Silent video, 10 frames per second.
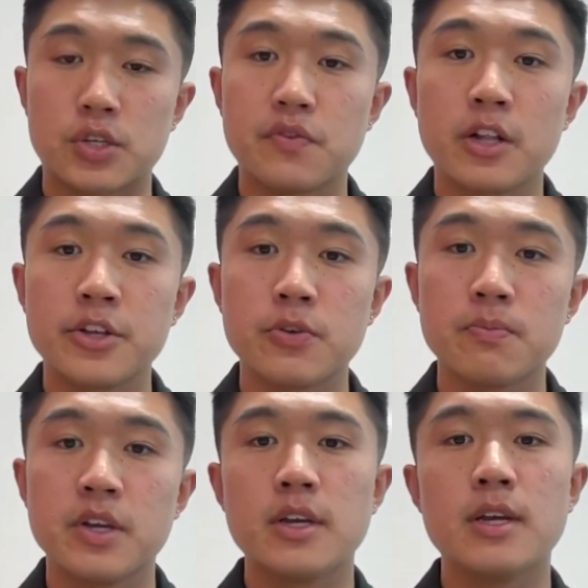
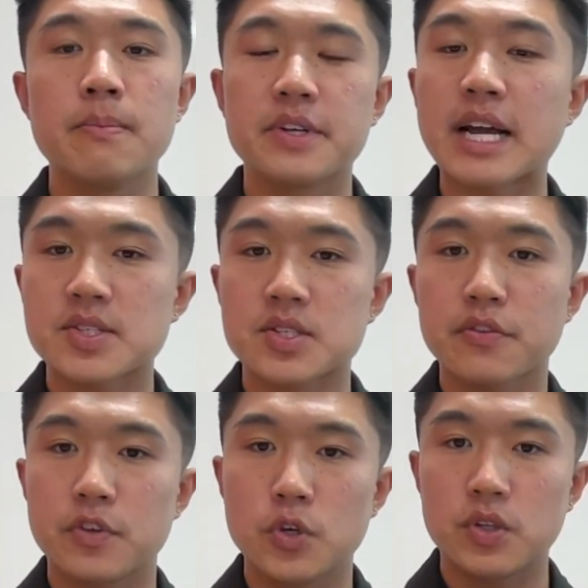volume, but that
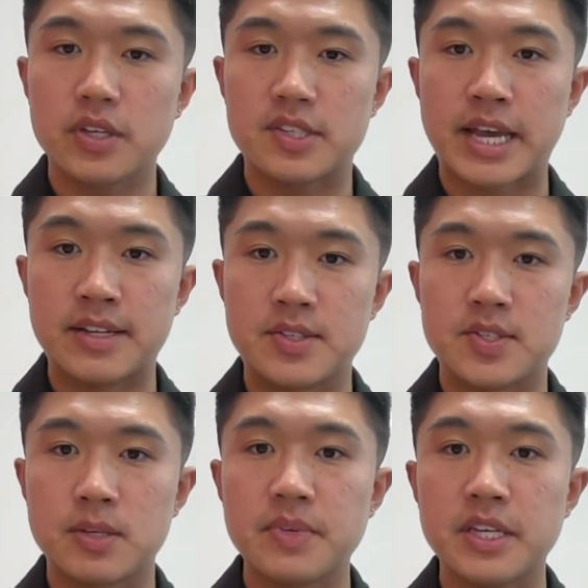stuff usually tends
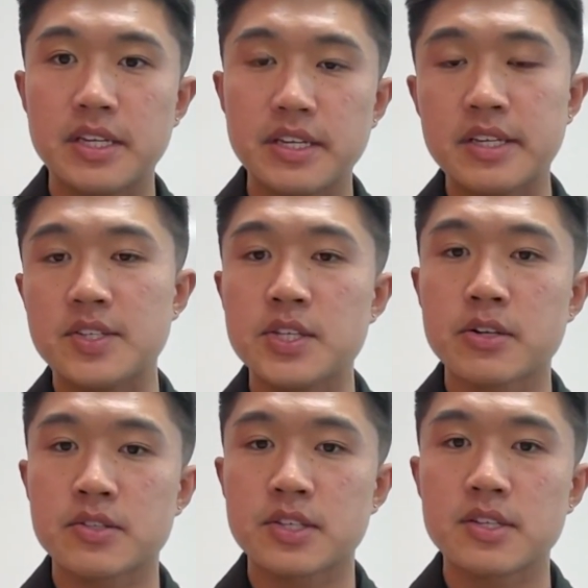to be
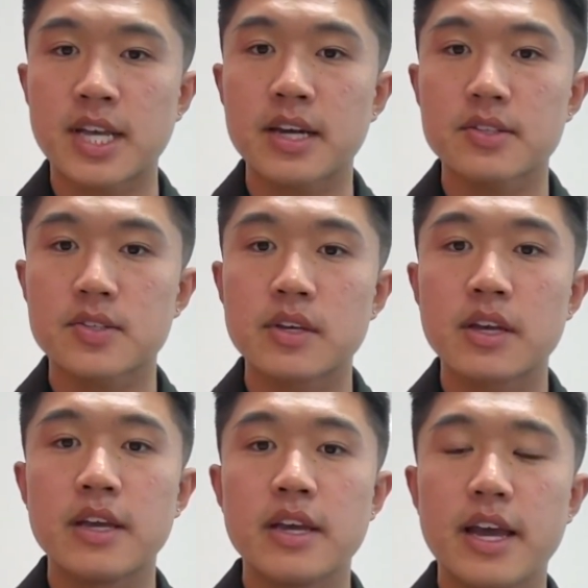easier to detect.
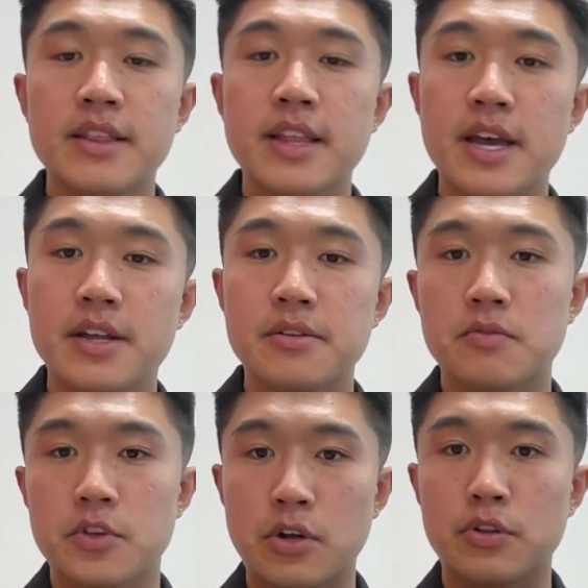And
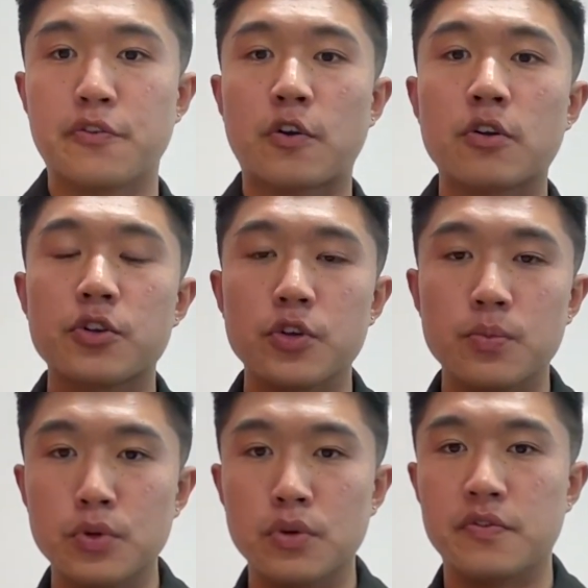then, the further
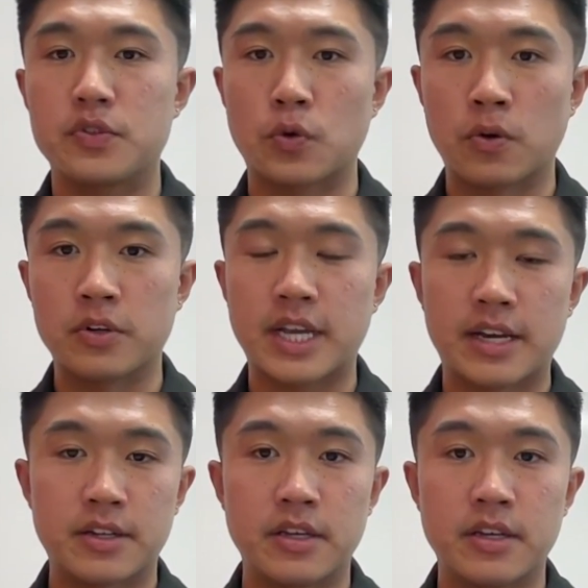you move toward
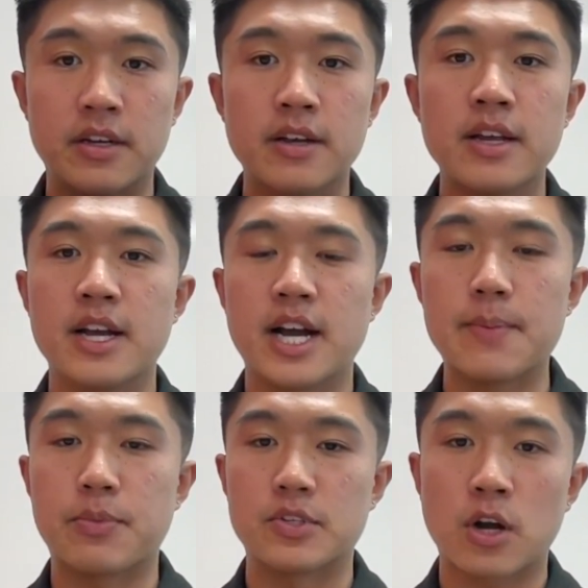kind of the
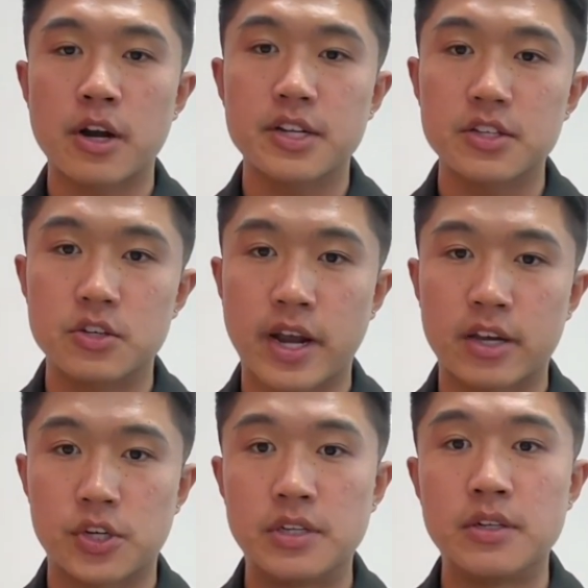hyper targeted
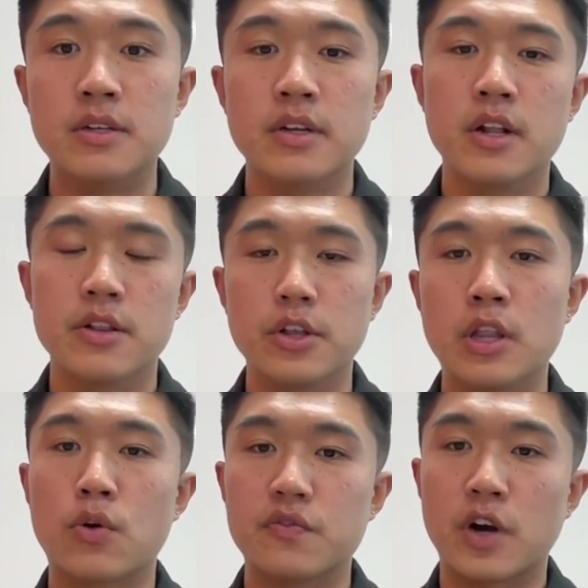direction, the
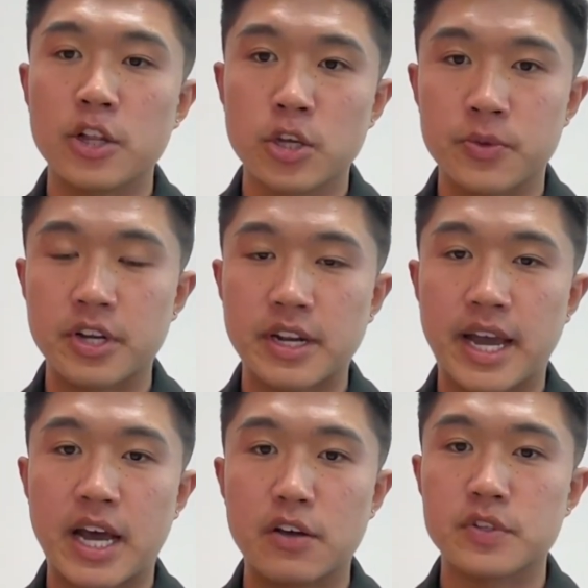lower volume you're going to
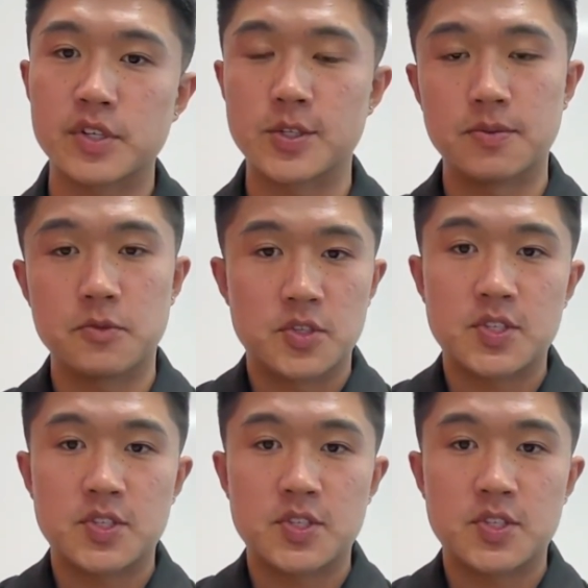have because it just